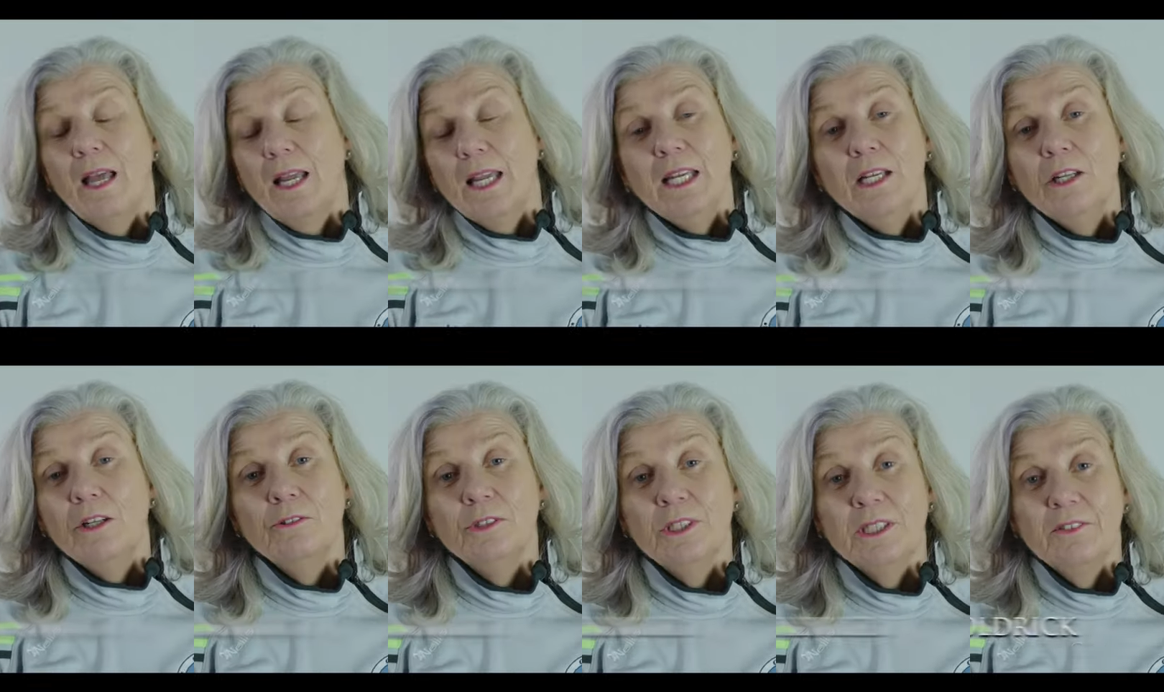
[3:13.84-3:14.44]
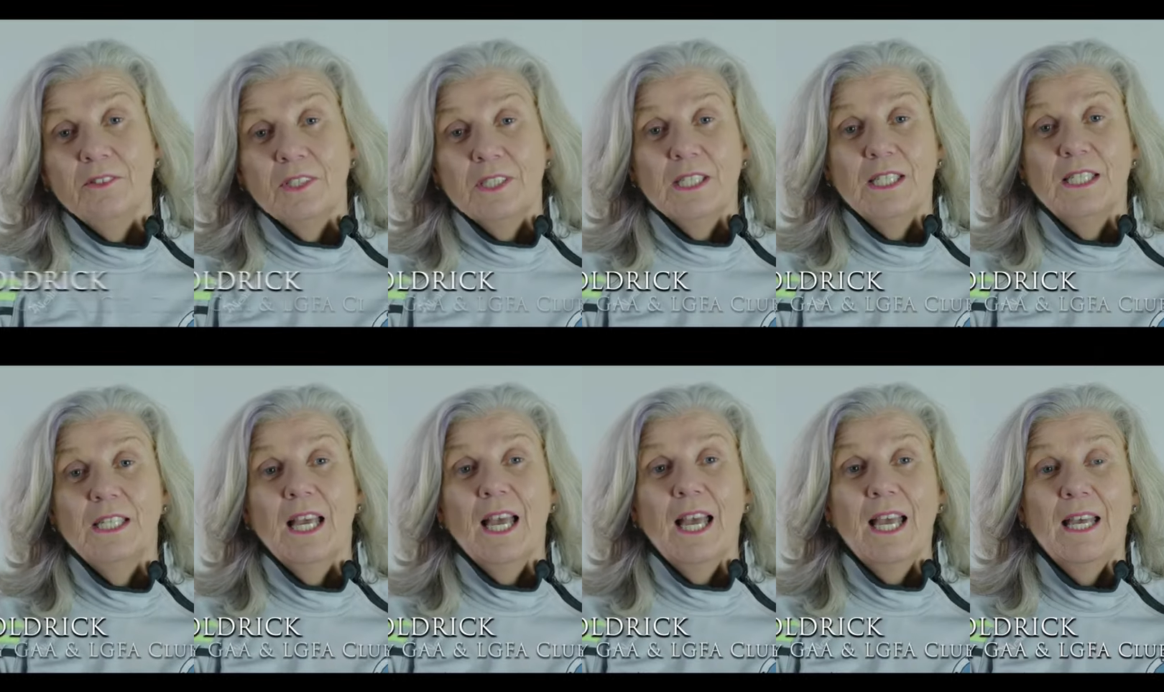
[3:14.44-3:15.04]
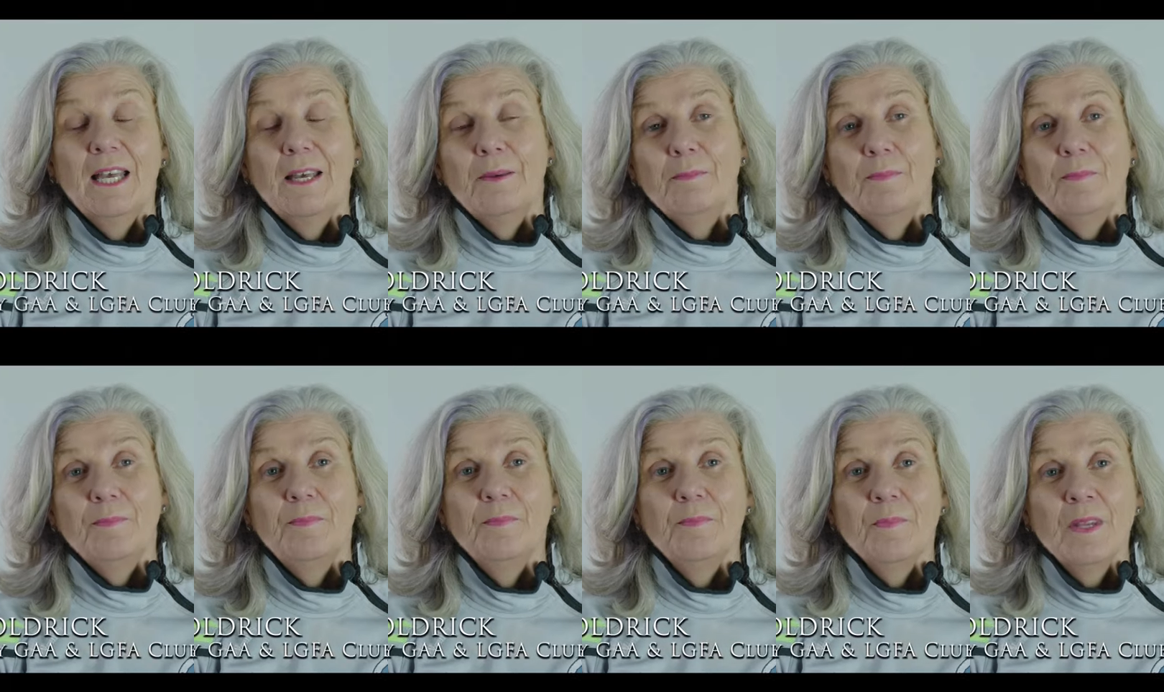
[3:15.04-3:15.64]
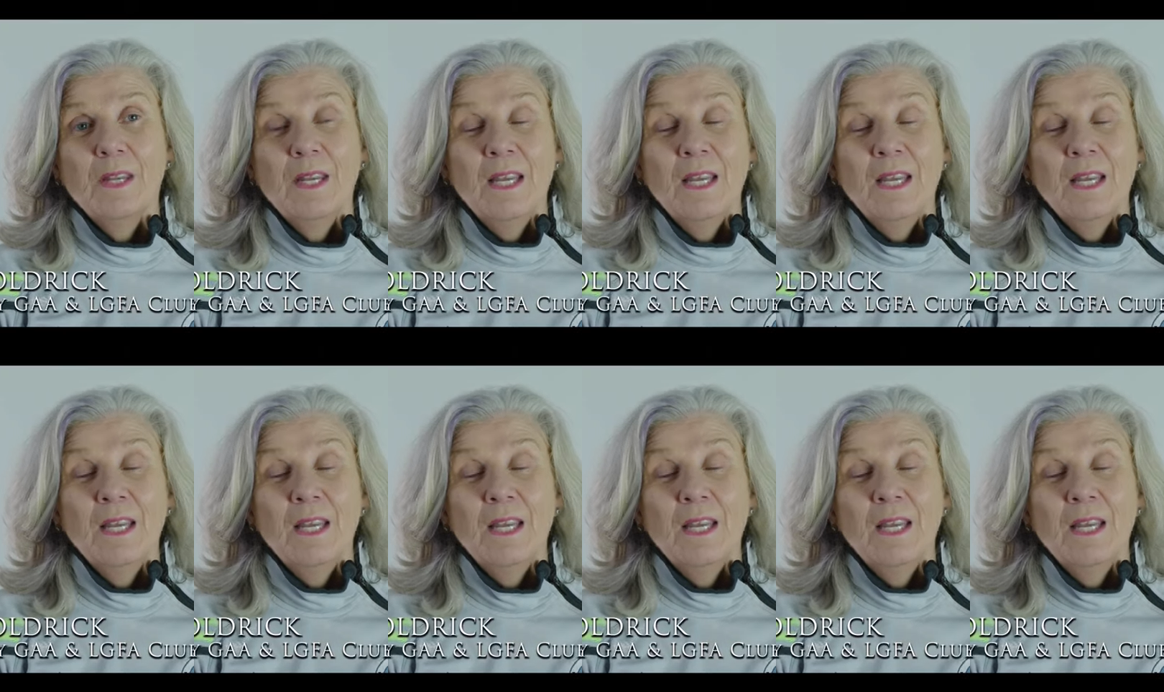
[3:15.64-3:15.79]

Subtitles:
Inclusivity.